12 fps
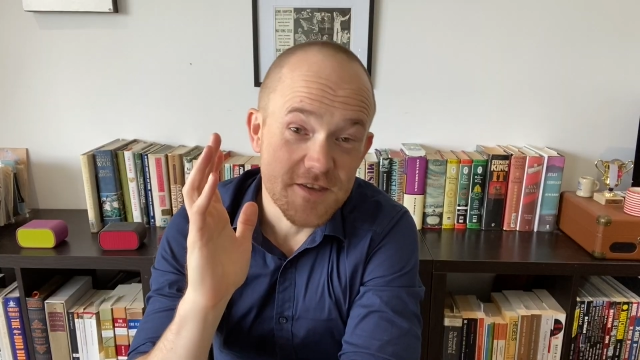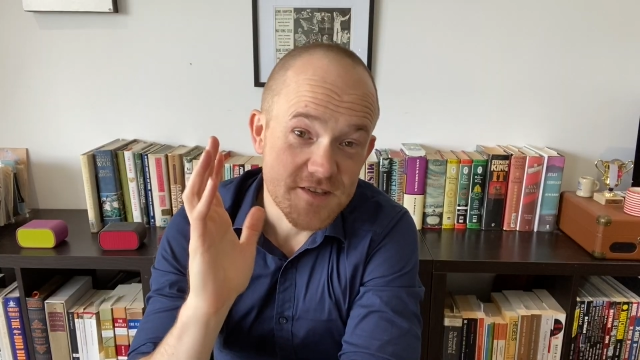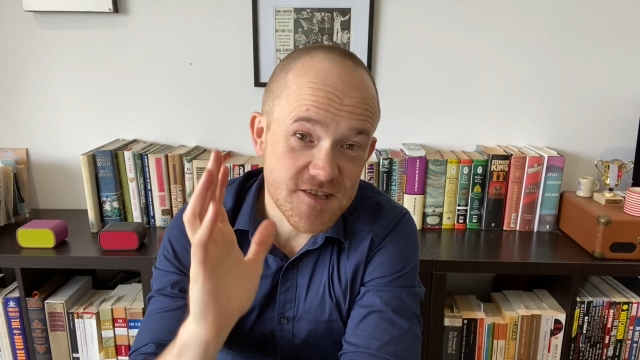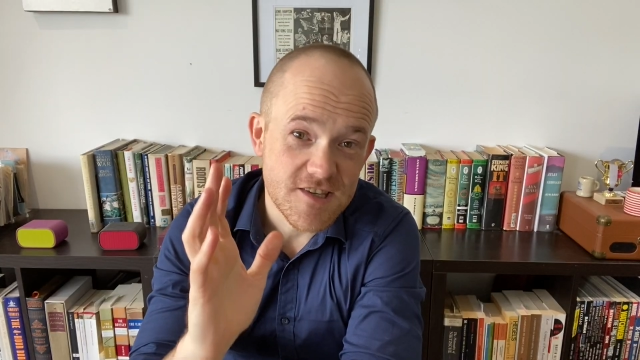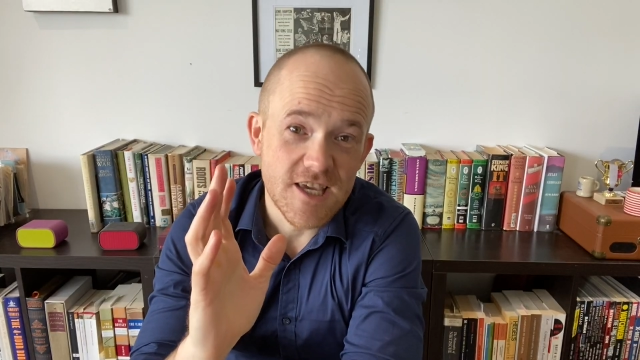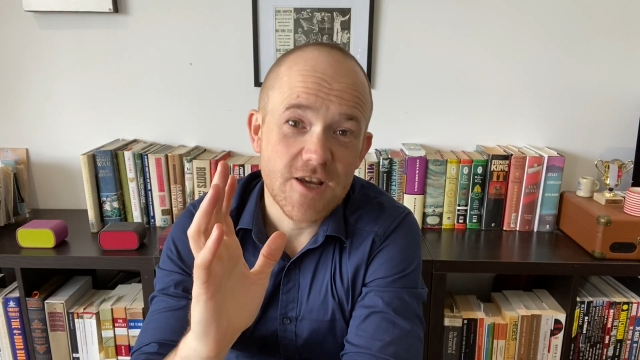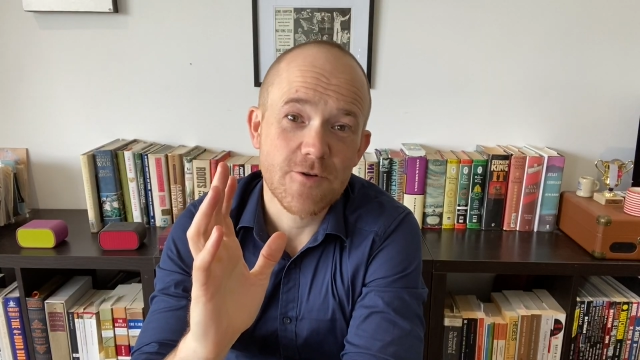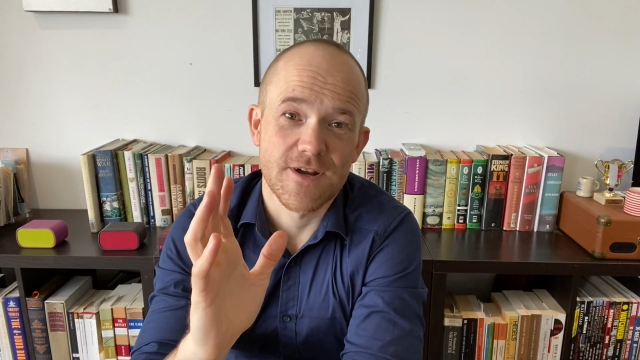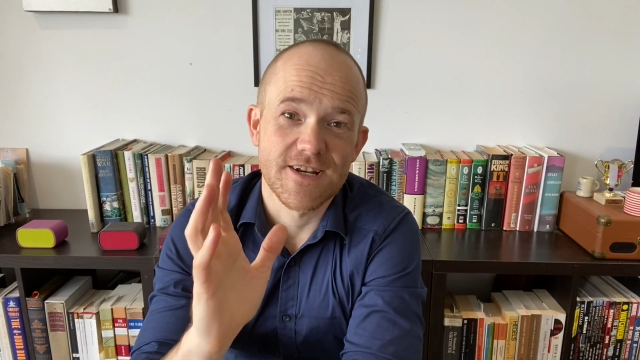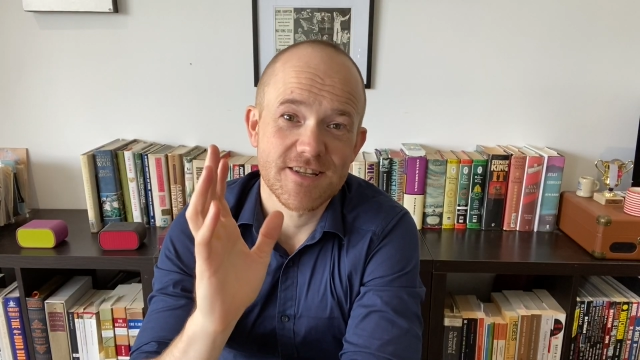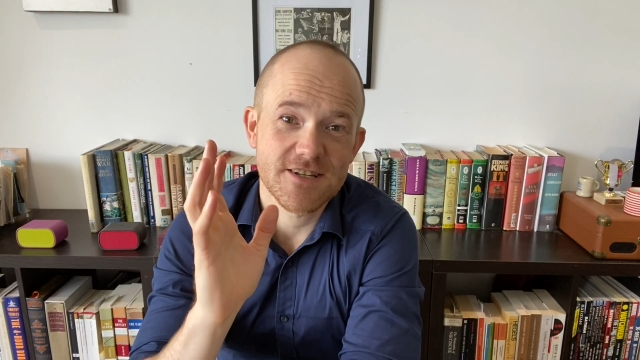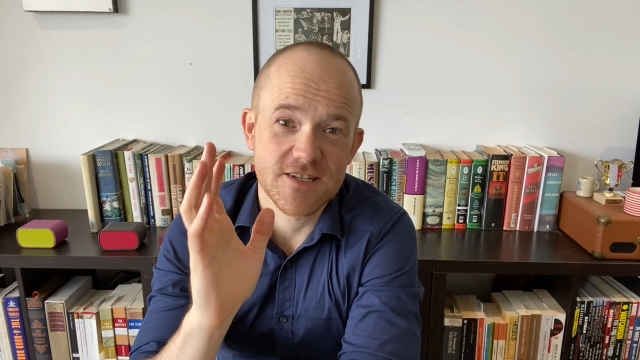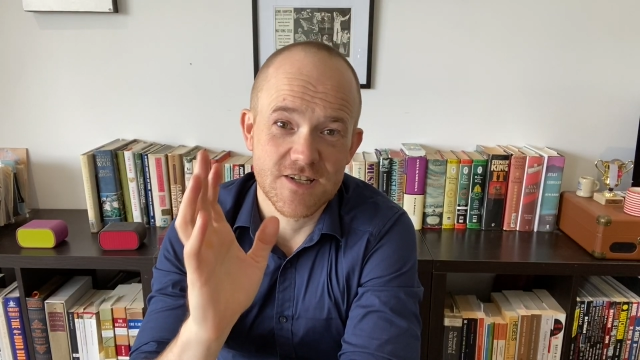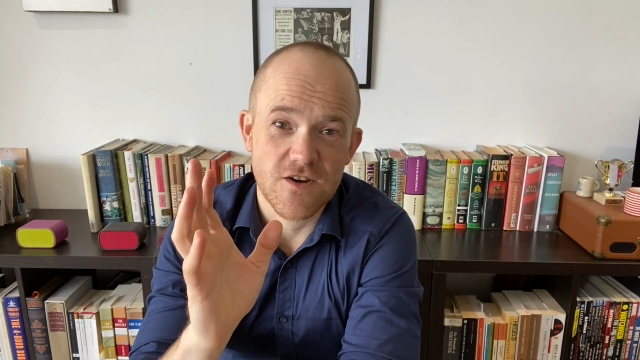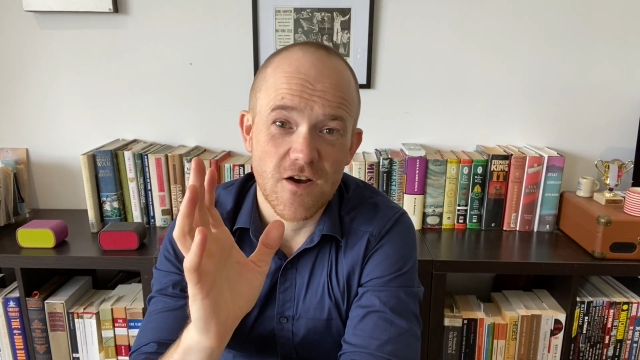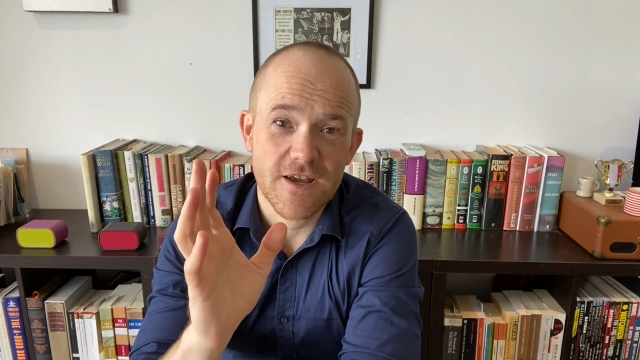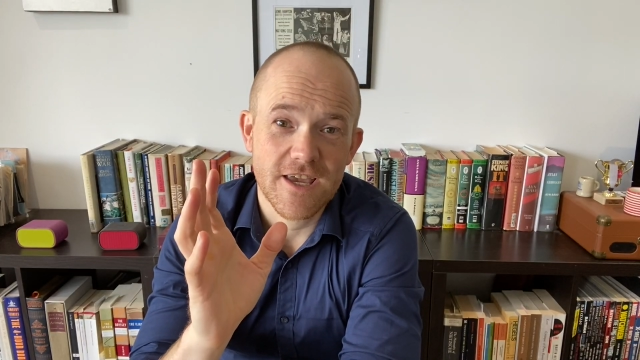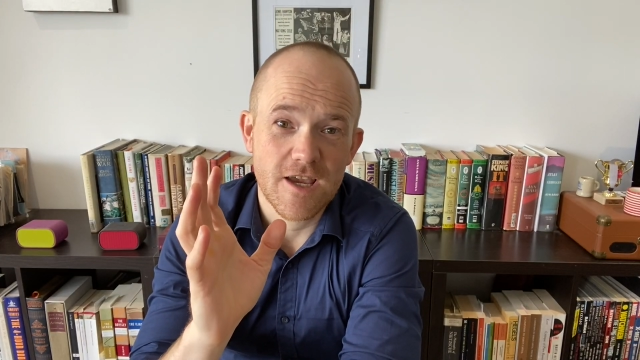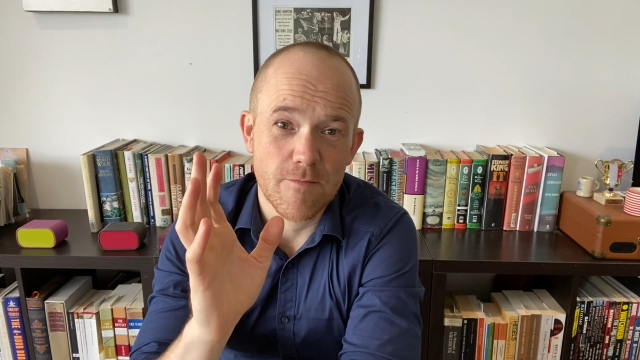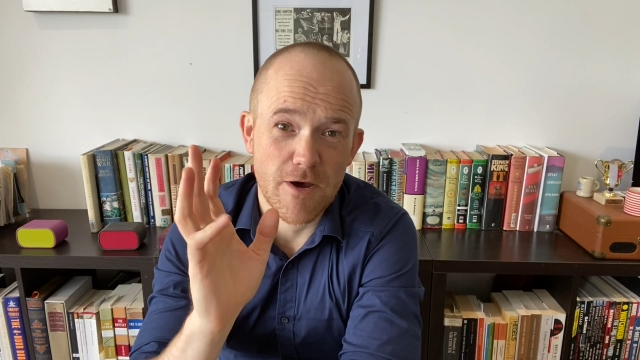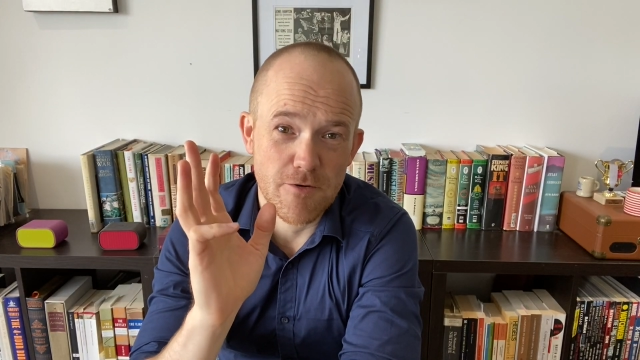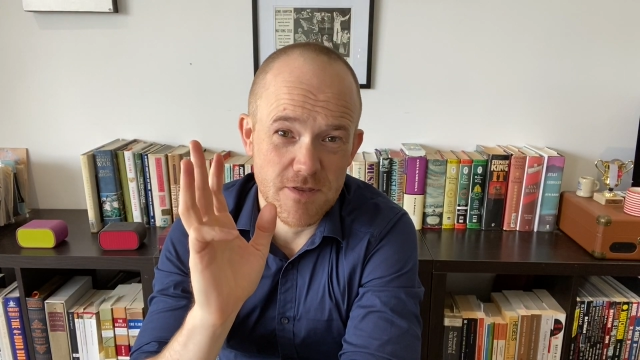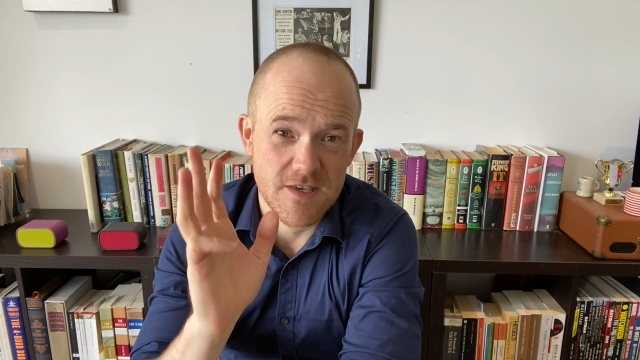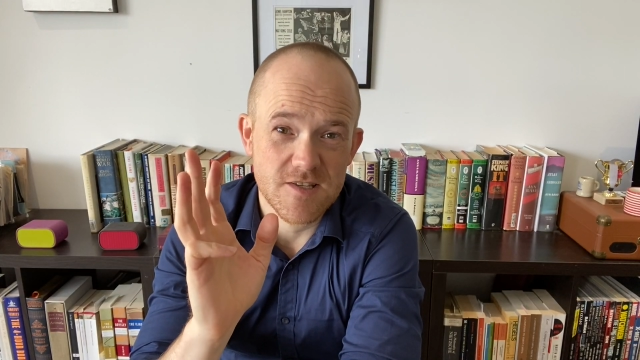secret to talking
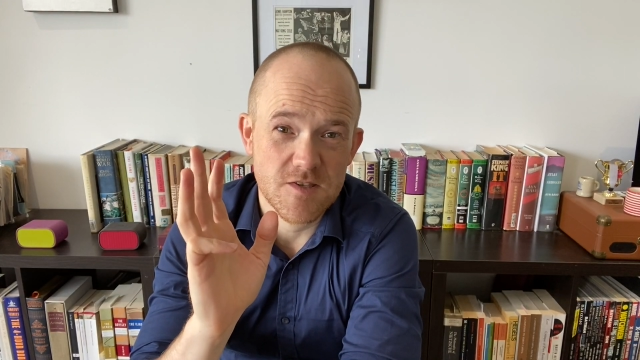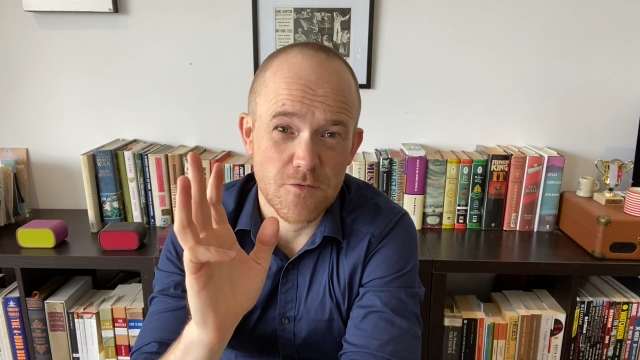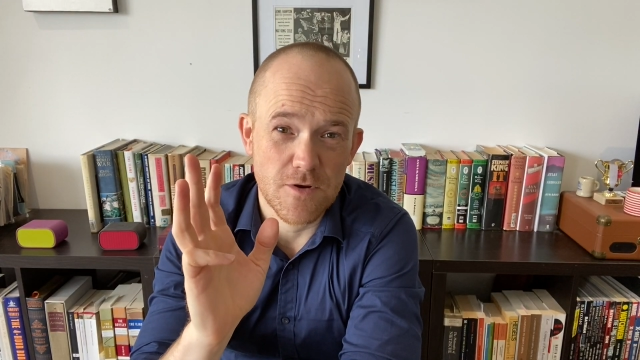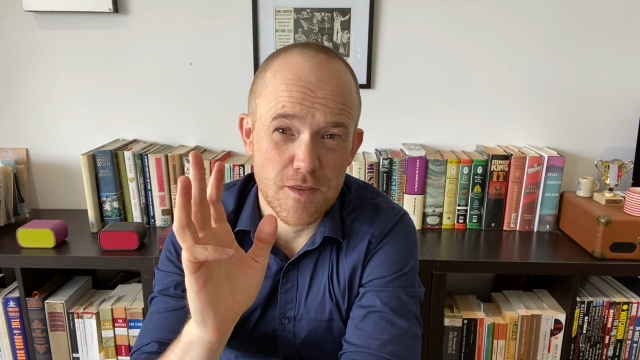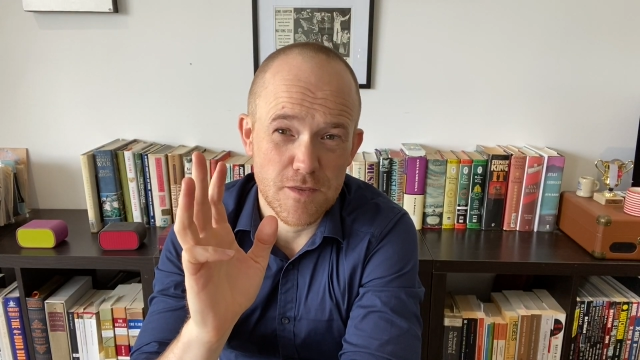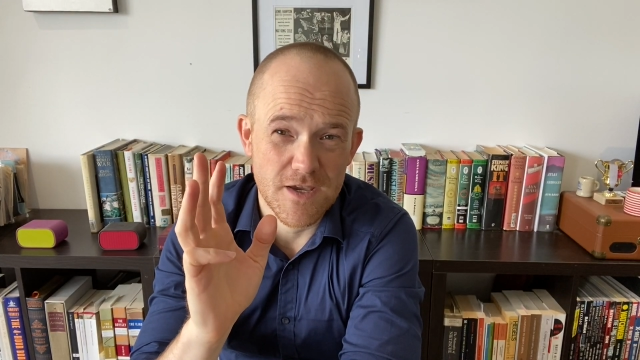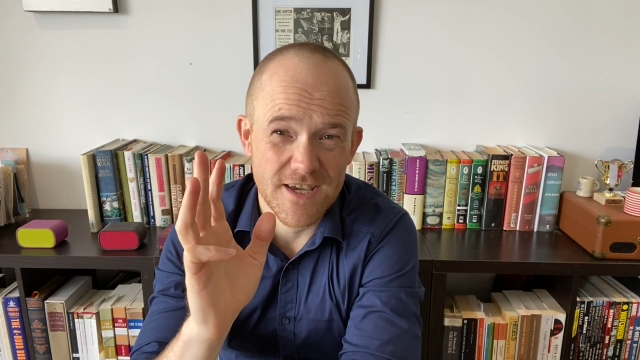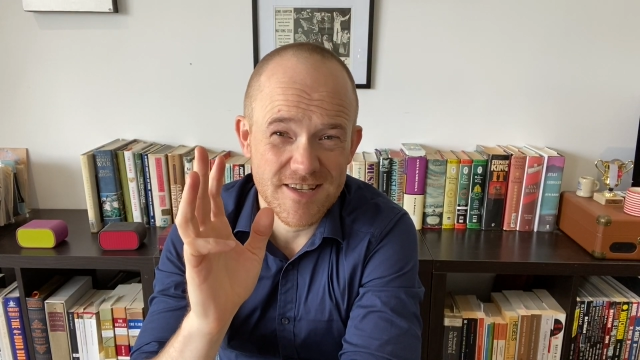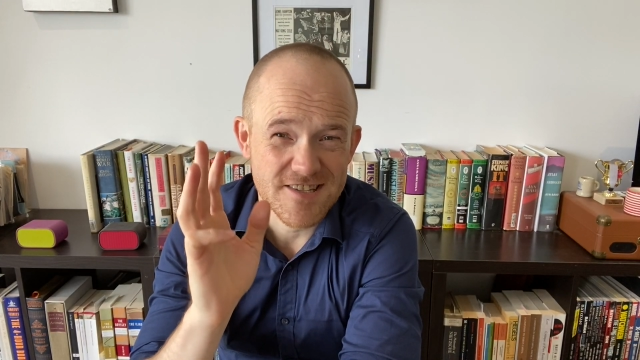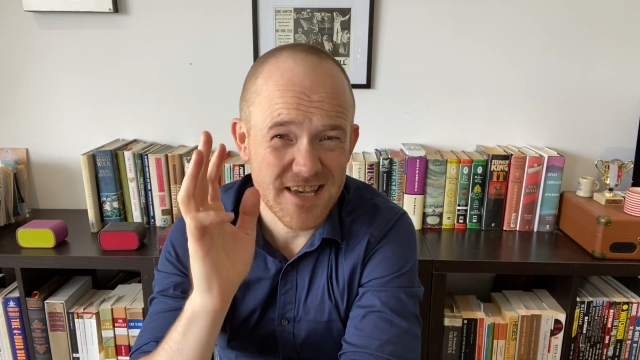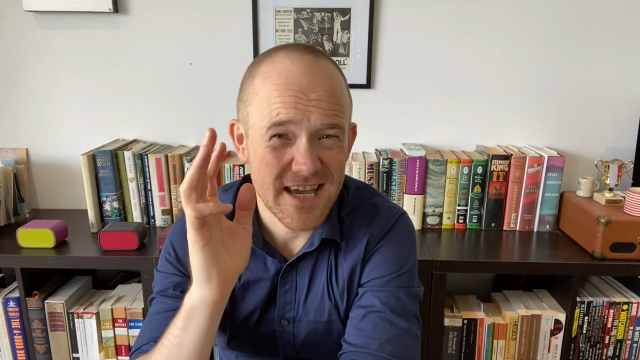about these three things,